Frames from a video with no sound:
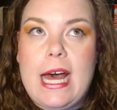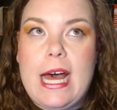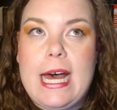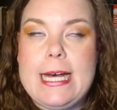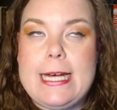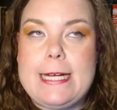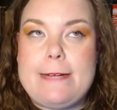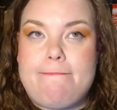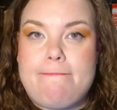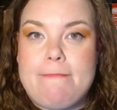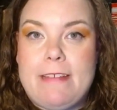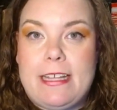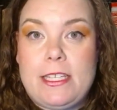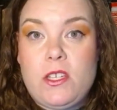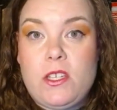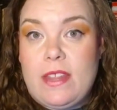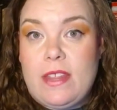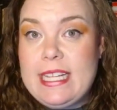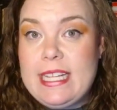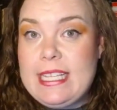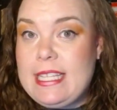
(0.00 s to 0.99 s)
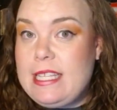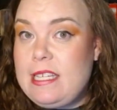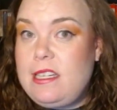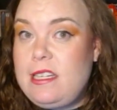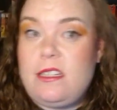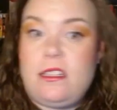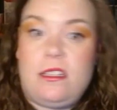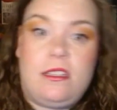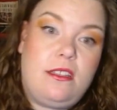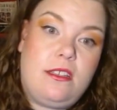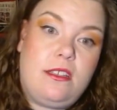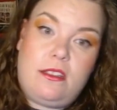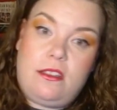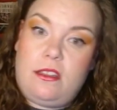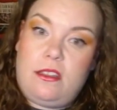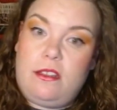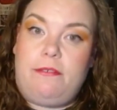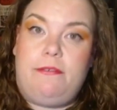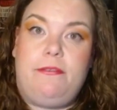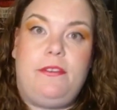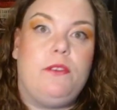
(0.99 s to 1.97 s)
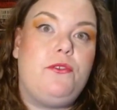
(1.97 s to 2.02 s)
And so that's
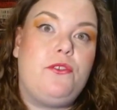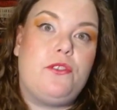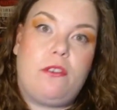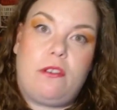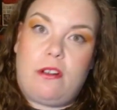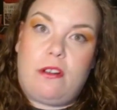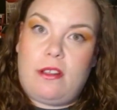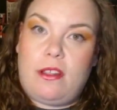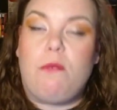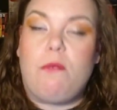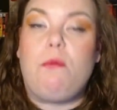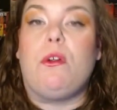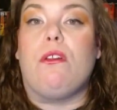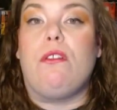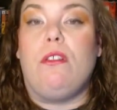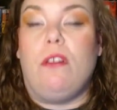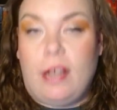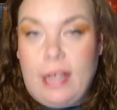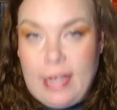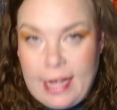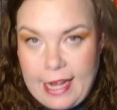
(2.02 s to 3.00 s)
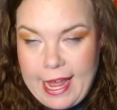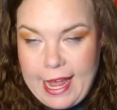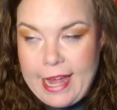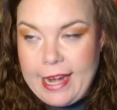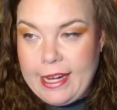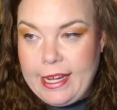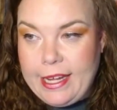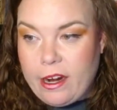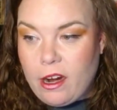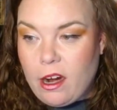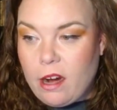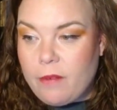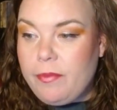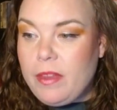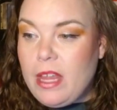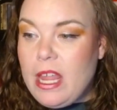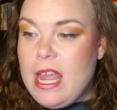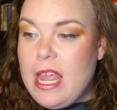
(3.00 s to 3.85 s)
the future that we're looking at here.